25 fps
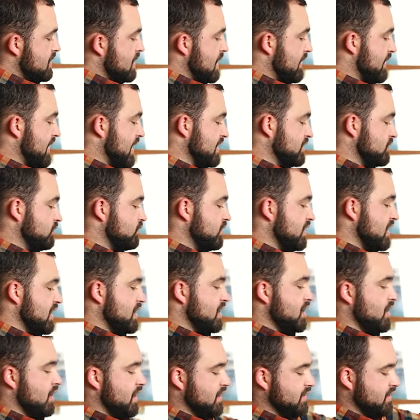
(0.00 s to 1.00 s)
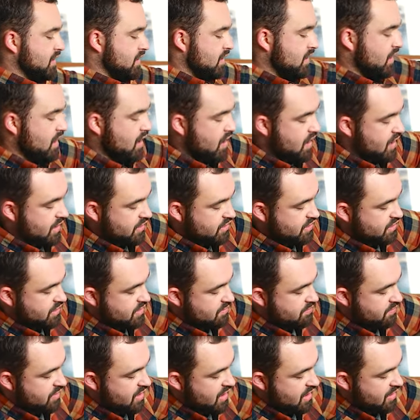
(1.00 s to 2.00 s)
And that is a really nice large
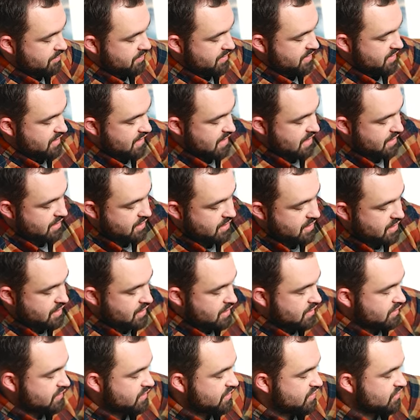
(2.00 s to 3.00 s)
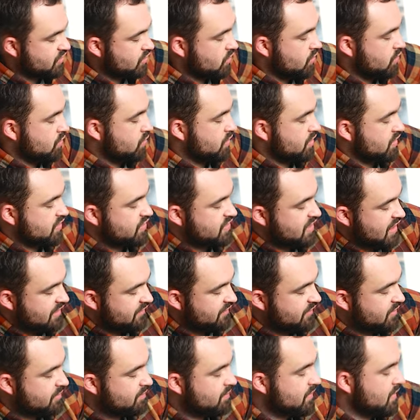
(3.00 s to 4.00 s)
compartment there to store all your
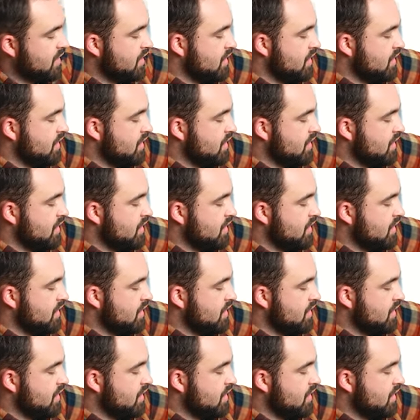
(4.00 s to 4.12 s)
stuff.